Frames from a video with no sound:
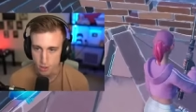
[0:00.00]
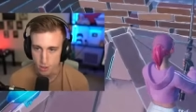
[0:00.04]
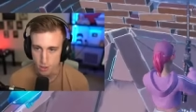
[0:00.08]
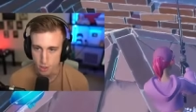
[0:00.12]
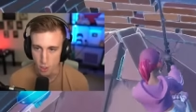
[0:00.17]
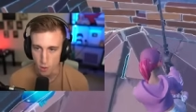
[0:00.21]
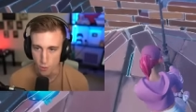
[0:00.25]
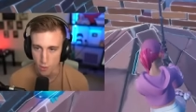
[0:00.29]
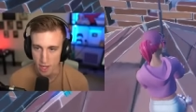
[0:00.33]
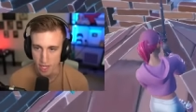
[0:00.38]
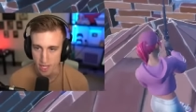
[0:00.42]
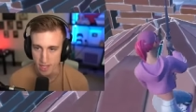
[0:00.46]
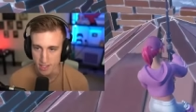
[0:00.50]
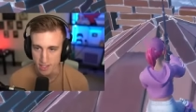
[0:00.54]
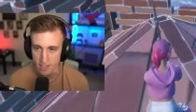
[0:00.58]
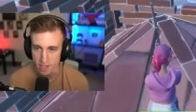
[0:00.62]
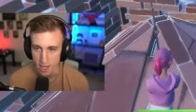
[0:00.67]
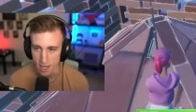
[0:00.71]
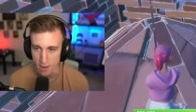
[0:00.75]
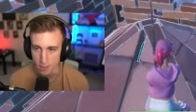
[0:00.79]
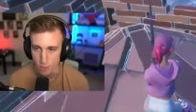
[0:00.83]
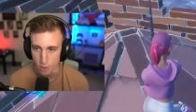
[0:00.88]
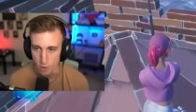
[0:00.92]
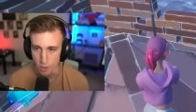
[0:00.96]
There's no way this
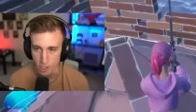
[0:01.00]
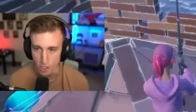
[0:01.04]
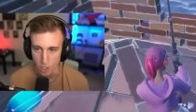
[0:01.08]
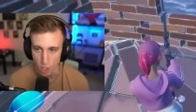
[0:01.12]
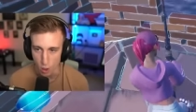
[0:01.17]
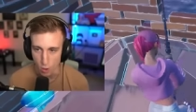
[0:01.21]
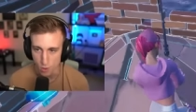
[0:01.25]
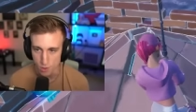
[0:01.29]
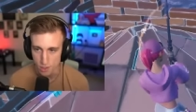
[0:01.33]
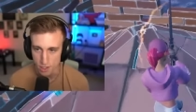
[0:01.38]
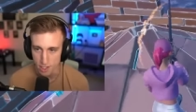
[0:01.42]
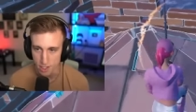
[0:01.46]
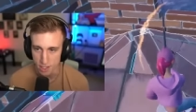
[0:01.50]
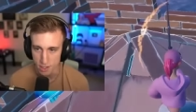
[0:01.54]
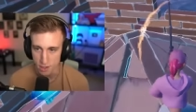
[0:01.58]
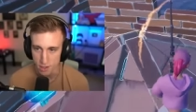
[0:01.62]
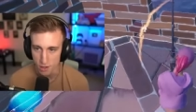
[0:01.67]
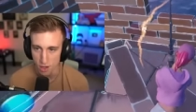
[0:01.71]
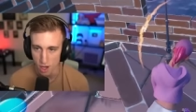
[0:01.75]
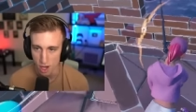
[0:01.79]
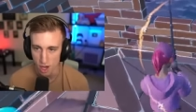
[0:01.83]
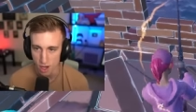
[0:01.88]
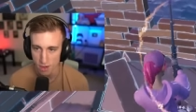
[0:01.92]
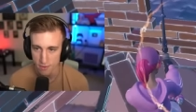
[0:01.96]
game really goes to heal
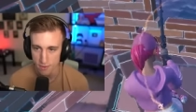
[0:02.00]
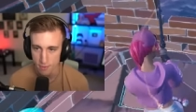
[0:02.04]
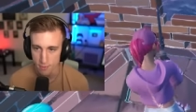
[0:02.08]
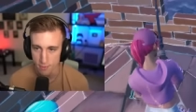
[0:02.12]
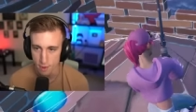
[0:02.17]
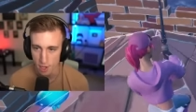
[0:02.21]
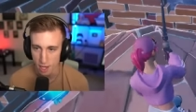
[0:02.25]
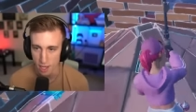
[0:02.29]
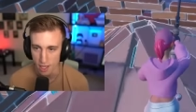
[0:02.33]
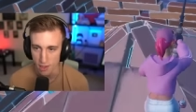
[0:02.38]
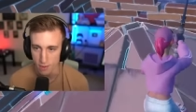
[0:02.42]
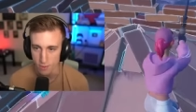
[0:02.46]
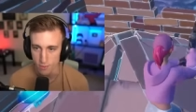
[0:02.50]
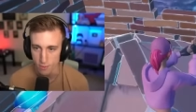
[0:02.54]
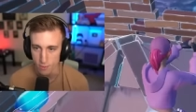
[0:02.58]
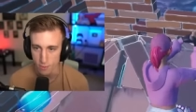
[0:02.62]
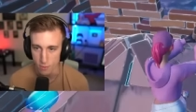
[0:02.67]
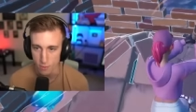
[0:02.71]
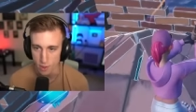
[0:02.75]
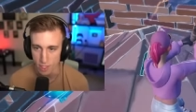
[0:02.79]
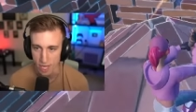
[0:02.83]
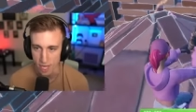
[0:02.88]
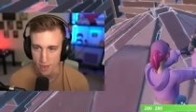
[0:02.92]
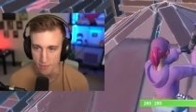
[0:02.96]
off, but
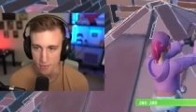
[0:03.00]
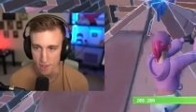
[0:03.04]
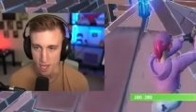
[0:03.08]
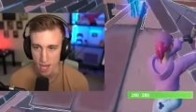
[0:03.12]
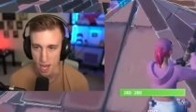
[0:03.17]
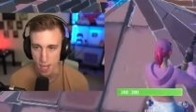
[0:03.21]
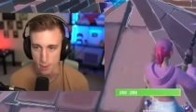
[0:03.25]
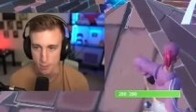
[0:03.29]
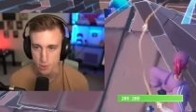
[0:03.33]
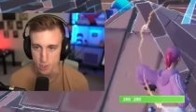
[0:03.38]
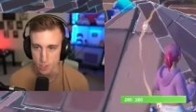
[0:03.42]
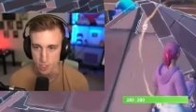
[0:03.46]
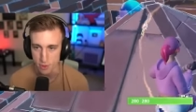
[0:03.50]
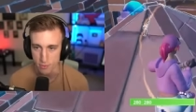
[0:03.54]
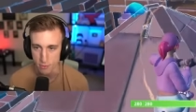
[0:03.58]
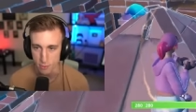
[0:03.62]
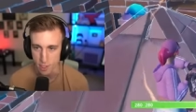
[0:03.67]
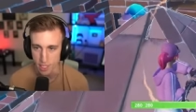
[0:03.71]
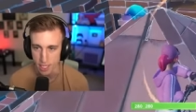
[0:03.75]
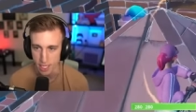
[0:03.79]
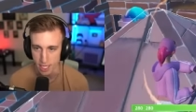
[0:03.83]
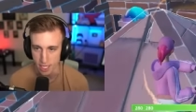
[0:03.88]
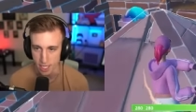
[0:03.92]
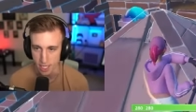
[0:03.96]
we got the option if
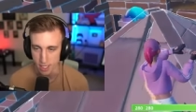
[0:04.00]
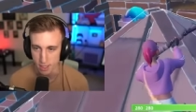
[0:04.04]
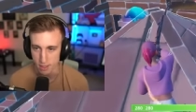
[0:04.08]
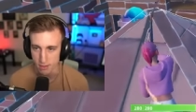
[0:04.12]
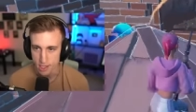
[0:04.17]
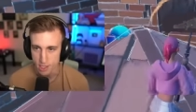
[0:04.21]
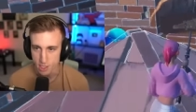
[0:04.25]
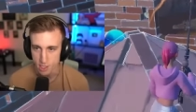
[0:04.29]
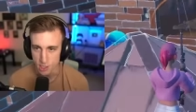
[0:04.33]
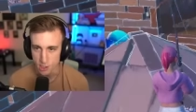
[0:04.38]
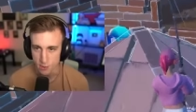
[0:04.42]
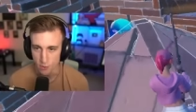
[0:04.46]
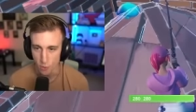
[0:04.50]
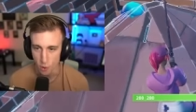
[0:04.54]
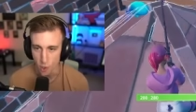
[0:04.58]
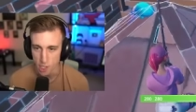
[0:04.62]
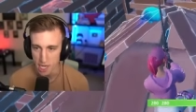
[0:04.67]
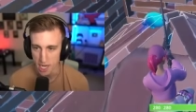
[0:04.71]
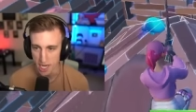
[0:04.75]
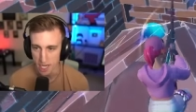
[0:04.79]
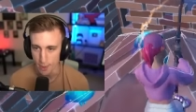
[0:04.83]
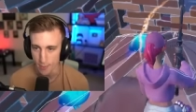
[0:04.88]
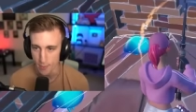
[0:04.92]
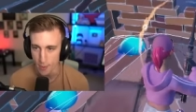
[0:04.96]
we need it. This is
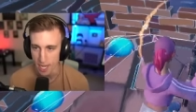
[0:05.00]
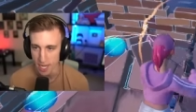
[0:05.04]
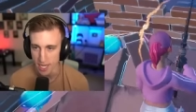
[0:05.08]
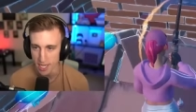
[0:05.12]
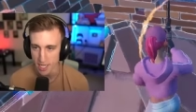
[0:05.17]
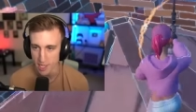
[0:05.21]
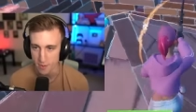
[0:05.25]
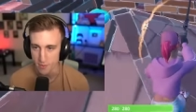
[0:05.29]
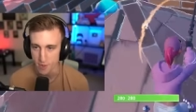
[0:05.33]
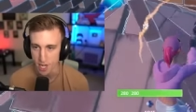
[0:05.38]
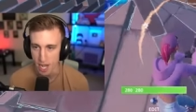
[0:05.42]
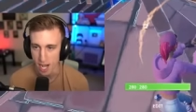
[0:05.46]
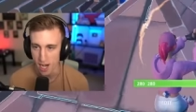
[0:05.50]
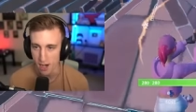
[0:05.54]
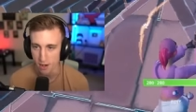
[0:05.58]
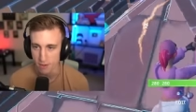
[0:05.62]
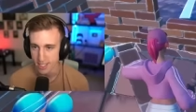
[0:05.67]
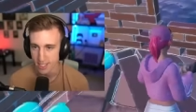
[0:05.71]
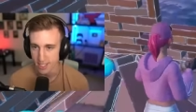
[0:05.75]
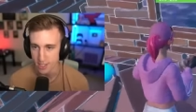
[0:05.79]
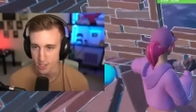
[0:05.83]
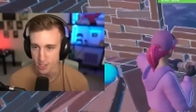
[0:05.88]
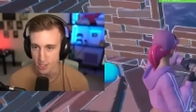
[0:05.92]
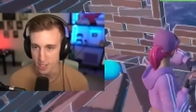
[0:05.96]
Fortnite competitive now.
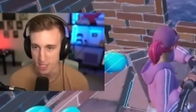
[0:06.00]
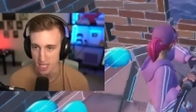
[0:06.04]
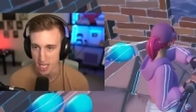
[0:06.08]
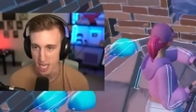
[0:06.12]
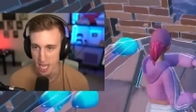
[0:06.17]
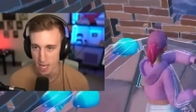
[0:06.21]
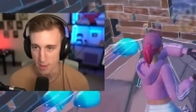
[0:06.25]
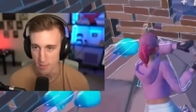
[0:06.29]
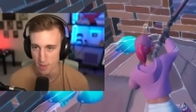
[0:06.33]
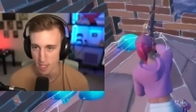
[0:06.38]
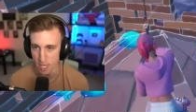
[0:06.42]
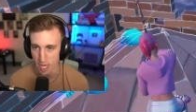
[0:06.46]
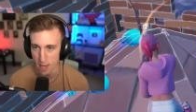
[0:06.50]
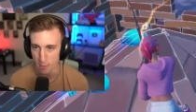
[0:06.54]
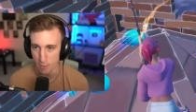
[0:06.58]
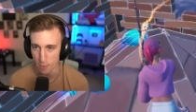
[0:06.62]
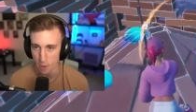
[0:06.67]
This is the game that I